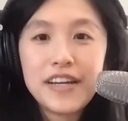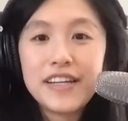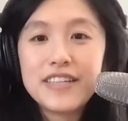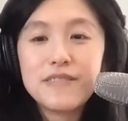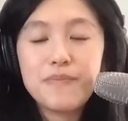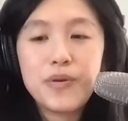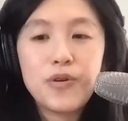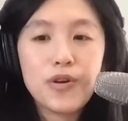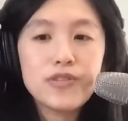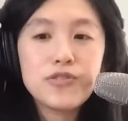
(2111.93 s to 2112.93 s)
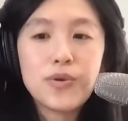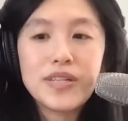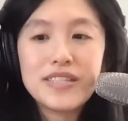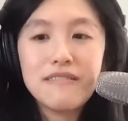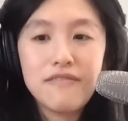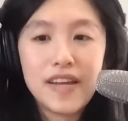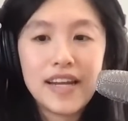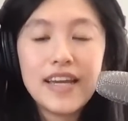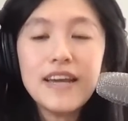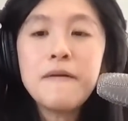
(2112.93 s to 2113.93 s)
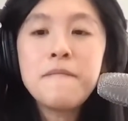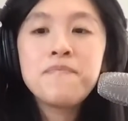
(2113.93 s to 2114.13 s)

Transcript: It is pure source divinity.